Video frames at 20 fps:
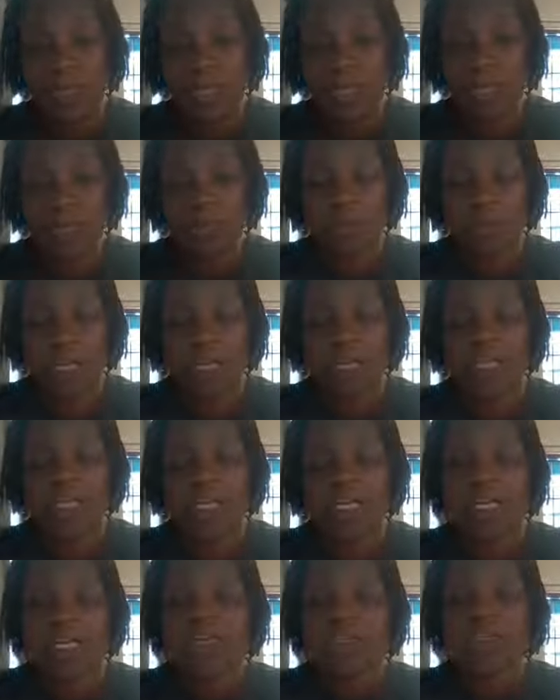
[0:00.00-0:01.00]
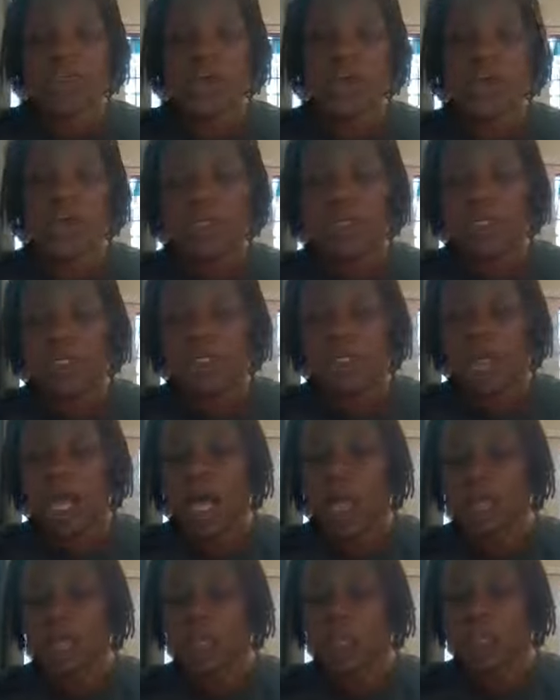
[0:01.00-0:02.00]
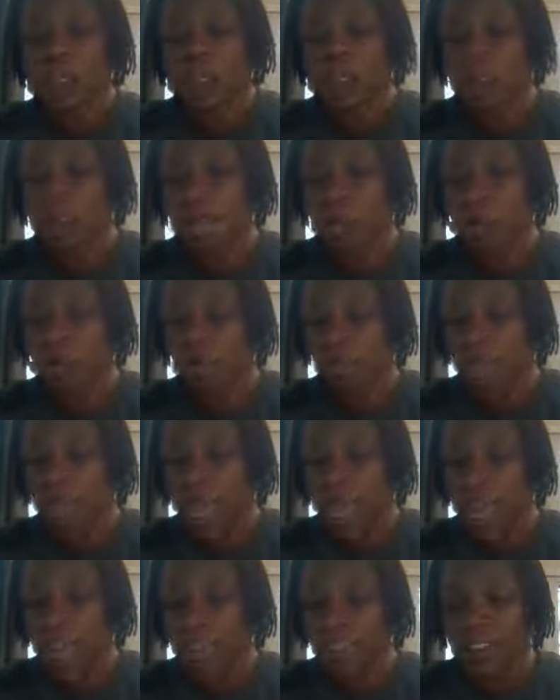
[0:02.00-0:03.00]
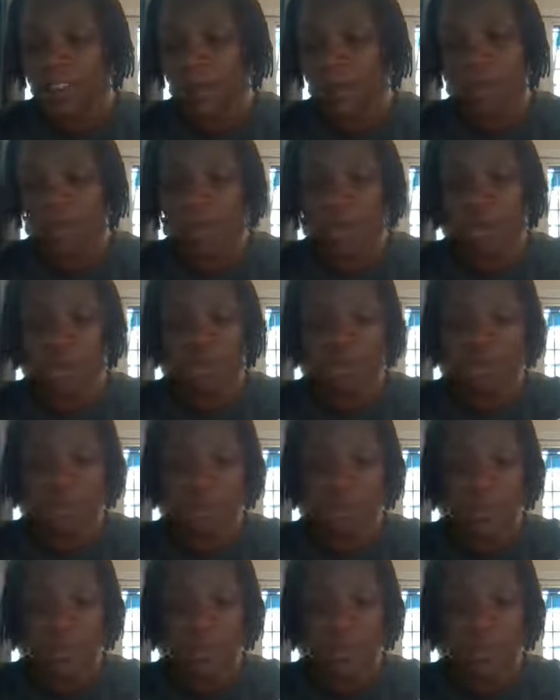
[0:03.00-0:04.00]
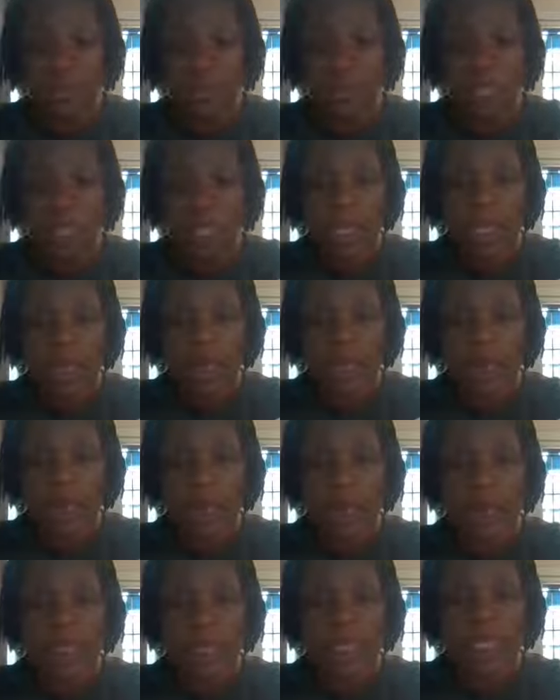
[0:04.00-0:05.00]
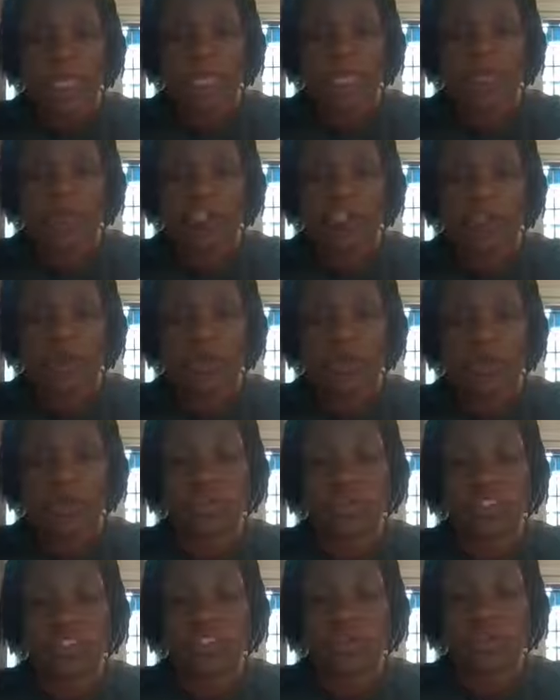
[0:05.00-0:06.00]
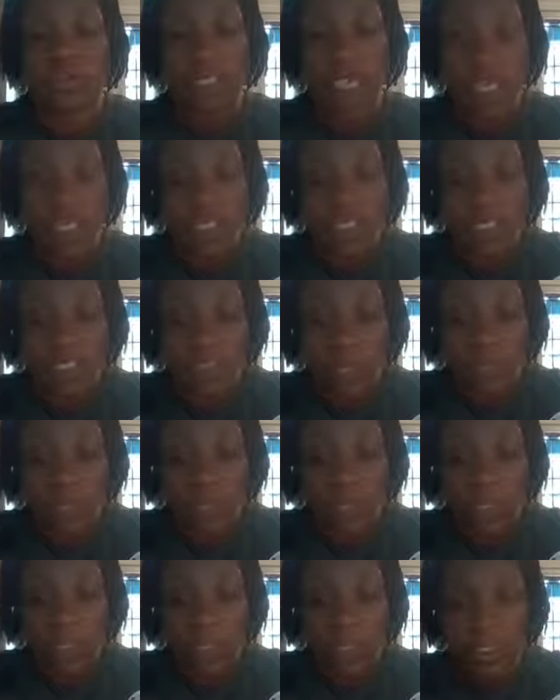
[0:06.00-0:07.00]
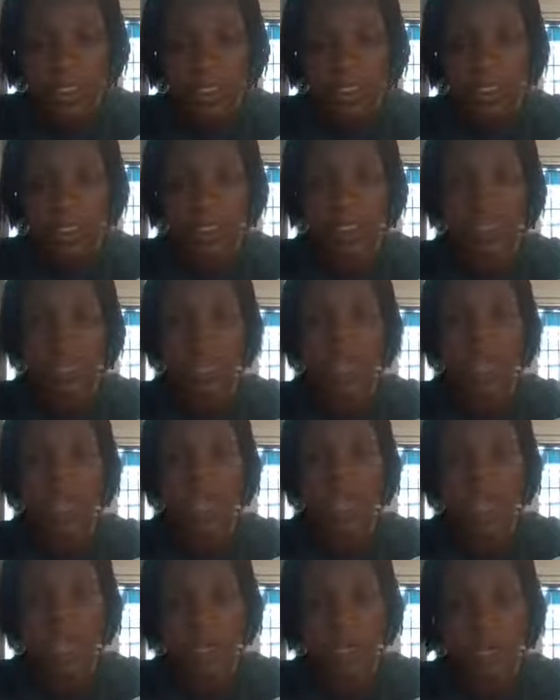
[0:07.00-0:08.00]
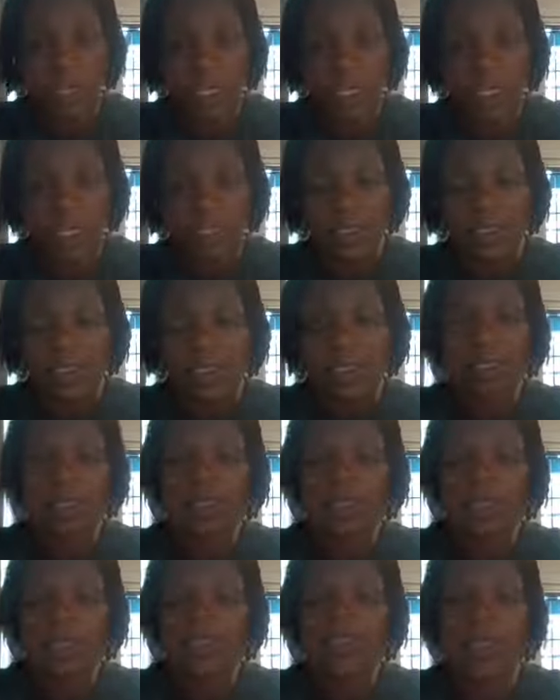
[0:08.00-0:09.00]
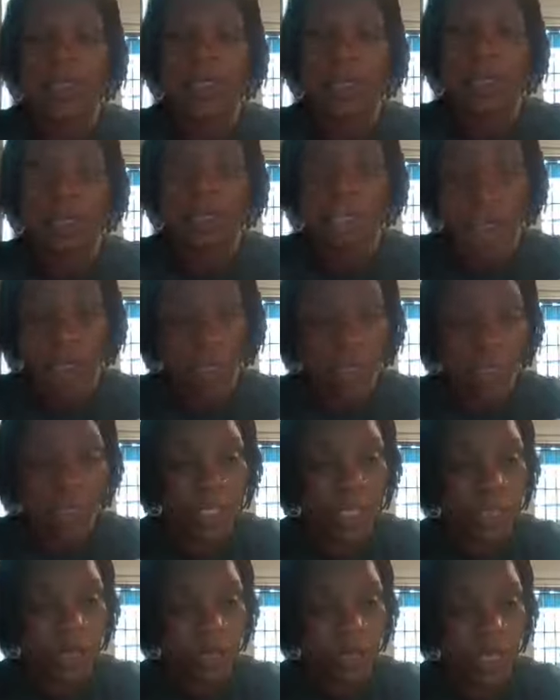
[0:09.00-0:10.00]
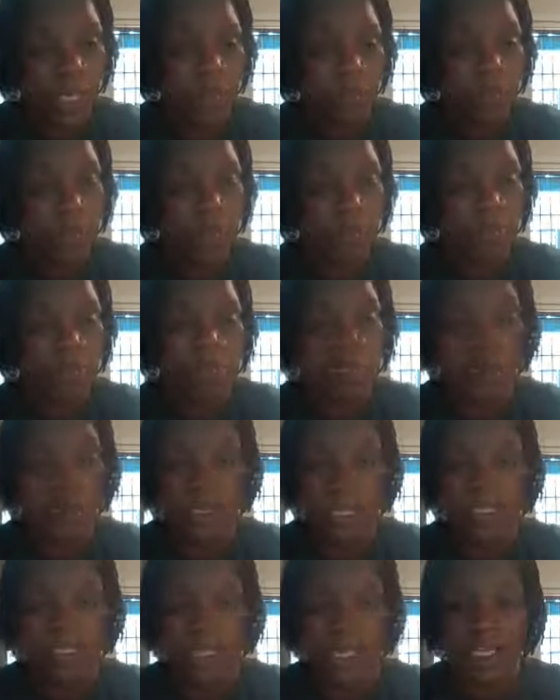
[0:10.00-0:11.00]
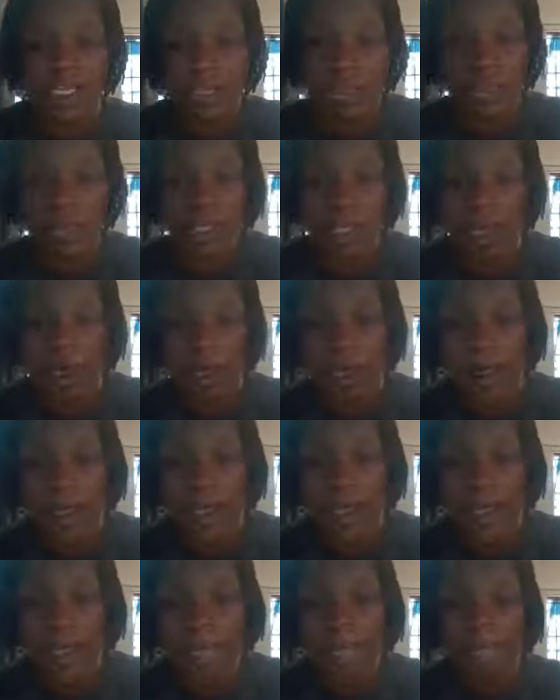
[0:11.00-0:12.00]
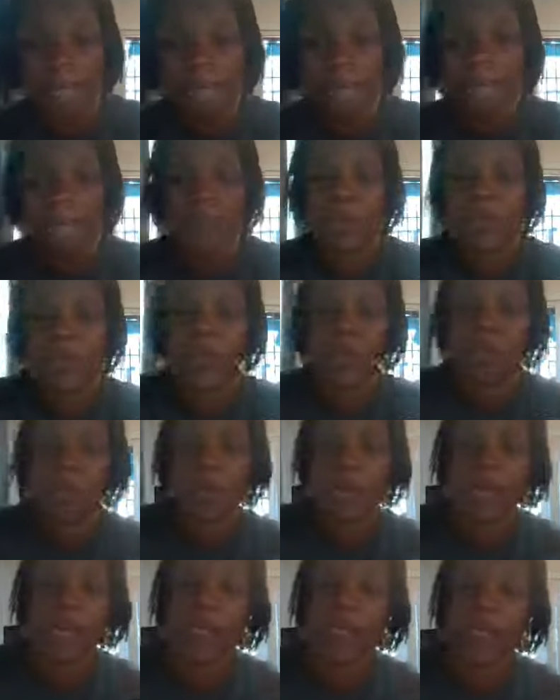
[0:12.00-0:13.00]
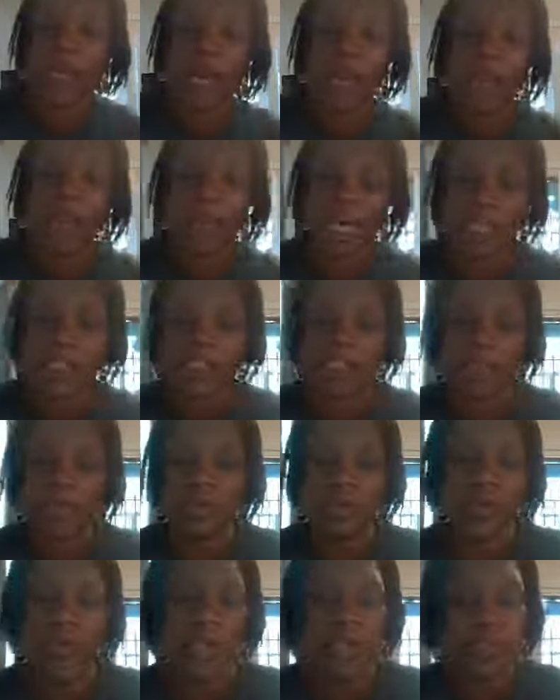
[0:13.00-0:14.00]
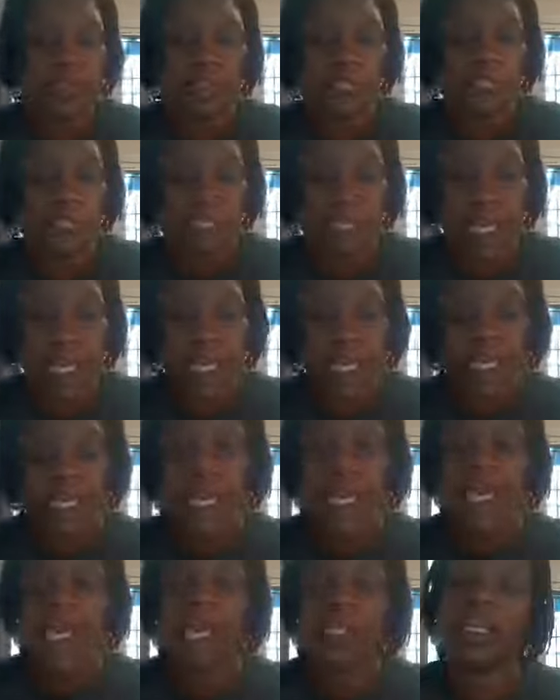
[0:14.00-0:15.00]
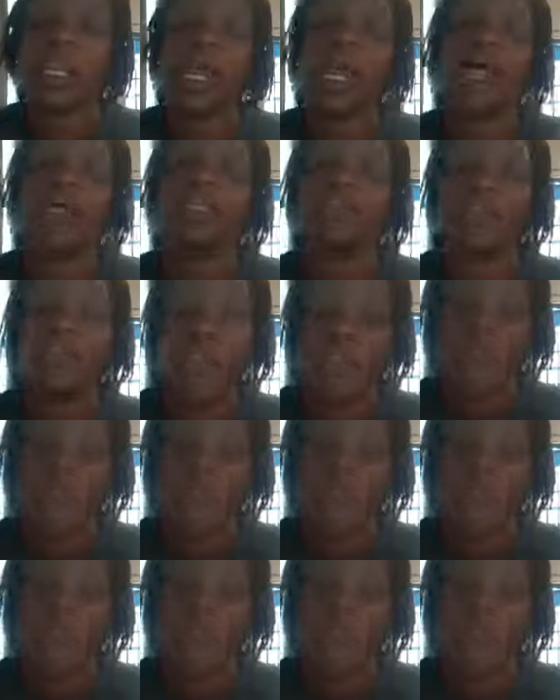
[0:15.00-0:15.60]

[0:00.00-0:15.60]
Amen. So I'm gonna close out with that. It's 102, um, and so we'll see you next week. Amen. God willing, with another topic. Amen. We're gonna be ready next week. All right. All right. God bless you. Have a good day. And as